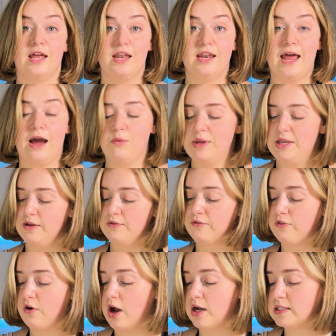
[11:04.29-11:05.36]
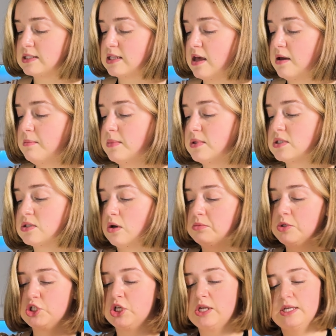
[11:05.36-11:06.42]
Now we can frost them. So I'm
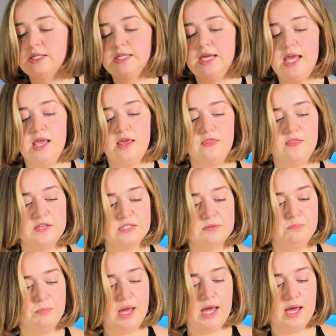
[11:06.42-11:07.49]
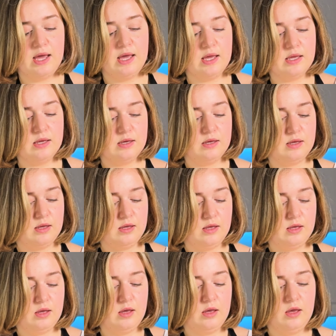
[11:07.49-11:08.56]
just gonna take this bag
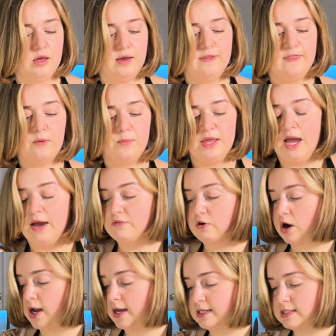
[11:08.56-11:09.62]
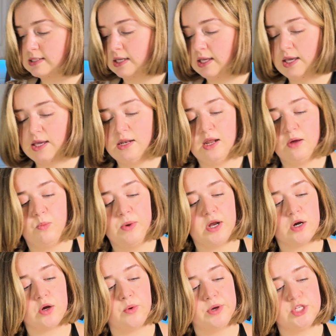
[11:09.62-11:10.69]
that we have our icing in, and we are
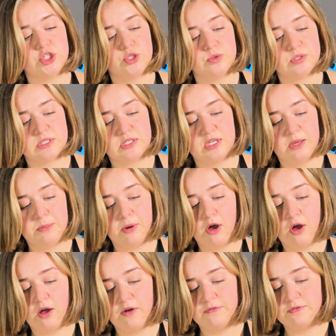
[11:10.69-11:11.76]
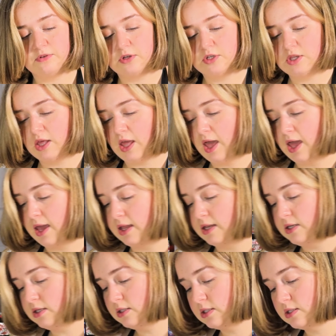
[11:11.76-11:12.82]
going to snip off the
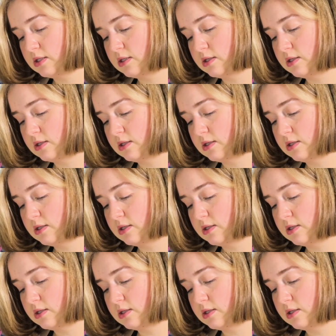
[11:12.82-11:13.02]
end.